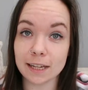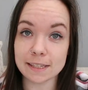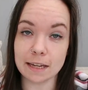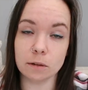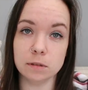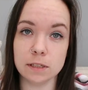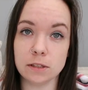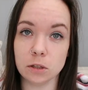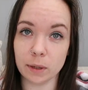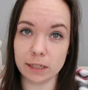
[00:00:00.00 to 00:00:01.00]
like I said, I
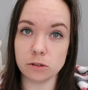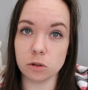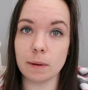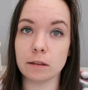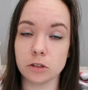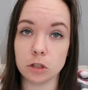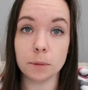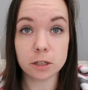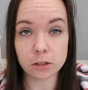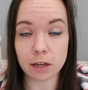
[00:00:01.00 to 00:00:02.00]
wanted to quickly talk about the two
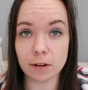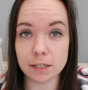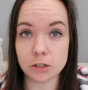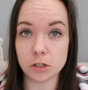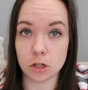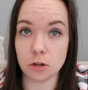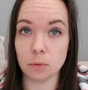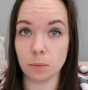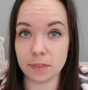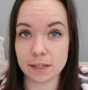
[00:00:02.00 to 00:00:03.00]
books that I read to
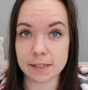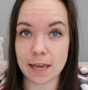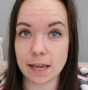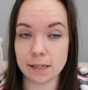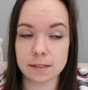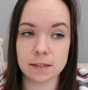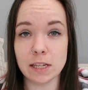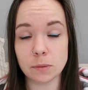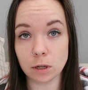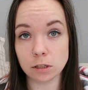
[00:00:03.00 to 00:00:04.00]
do with this case.
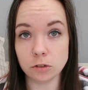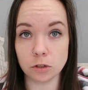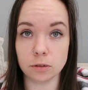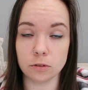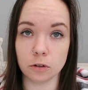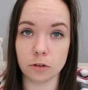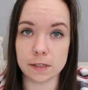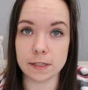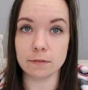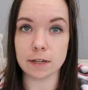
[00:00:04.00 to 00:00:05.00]
First one, John
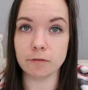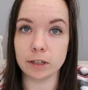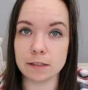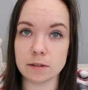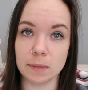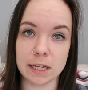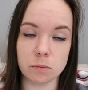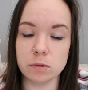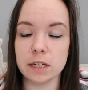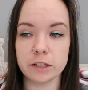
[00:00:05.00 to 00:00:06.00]
Christie of 10 Rillington
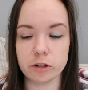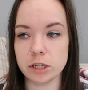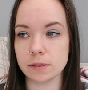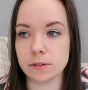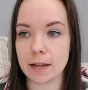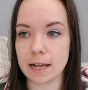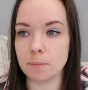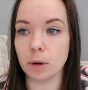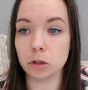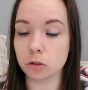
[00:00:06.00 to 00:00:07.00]
Place, was literally just a
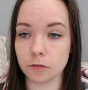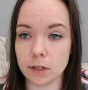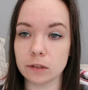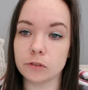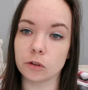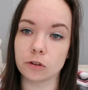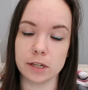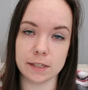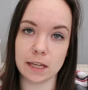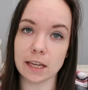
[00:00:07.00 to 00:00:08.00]
biography of John
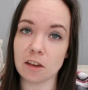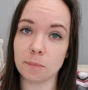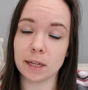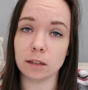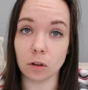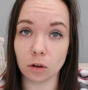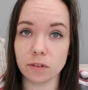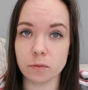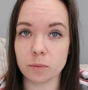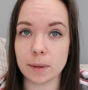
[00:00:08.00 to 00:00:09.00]
Christie. It gave me a lot
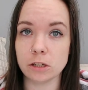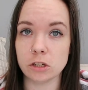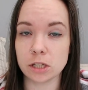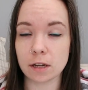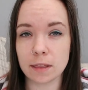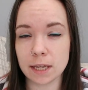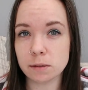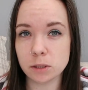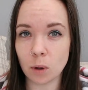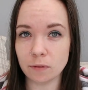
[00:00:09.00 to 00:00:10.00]
of information. I think
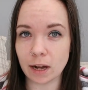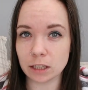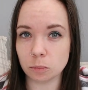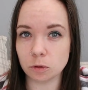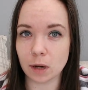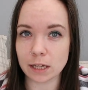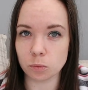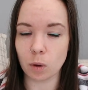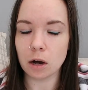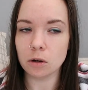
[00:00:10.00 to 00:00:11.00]
it was quite valuable
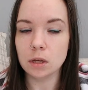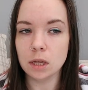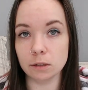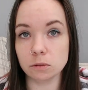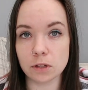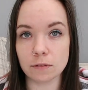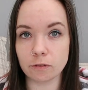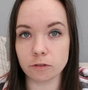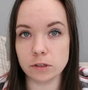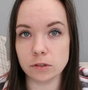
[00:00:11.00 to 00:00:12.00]
as well. It also
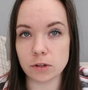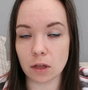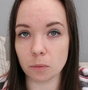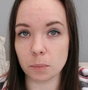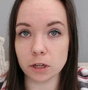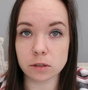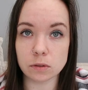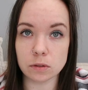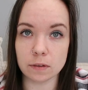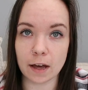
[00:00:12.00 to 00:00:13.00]
referenced other
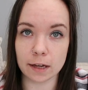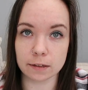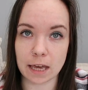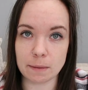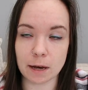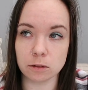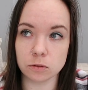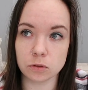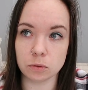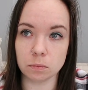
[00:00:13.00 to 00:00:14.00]
books that came out